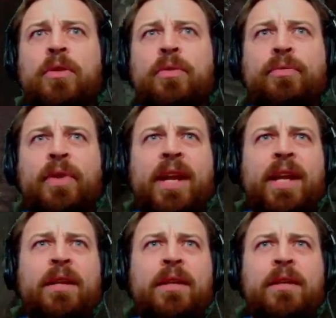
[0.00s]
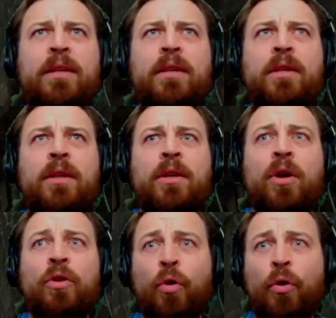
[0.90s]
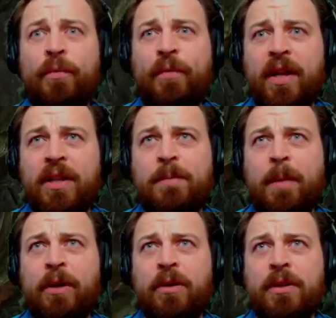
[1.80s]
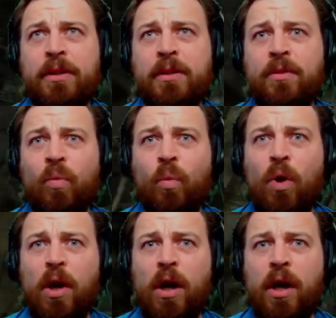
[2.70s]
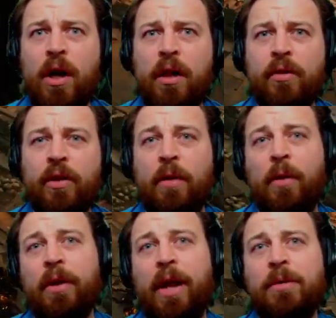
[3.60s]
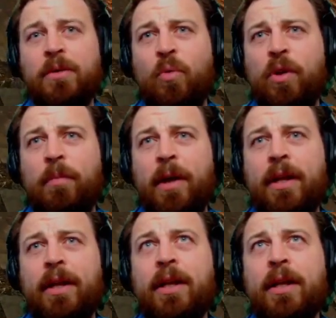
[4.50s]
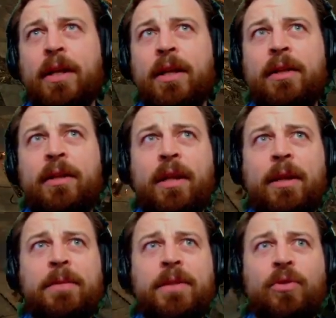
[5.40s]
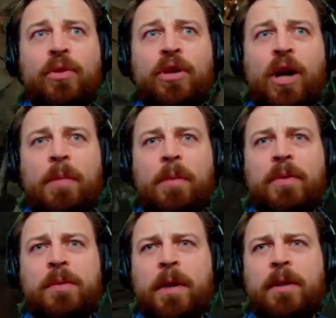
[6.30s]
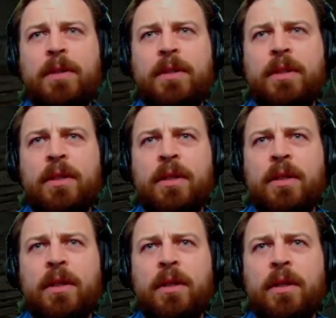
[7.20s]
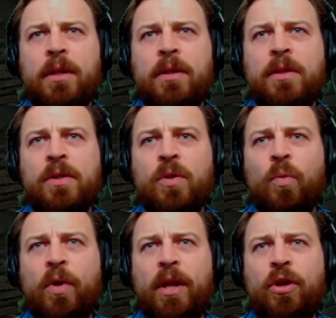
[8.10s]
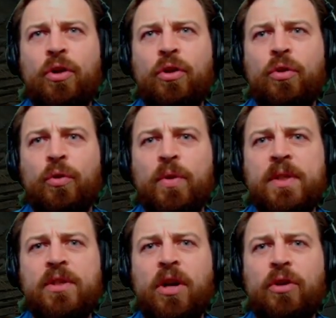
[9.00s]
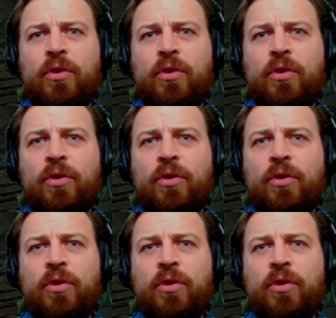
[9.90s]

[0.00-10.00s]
They're fighting? But they're already fighting the spiders. What? Okay, well that was one of my tips during combat with the spiders. So what I could do is knock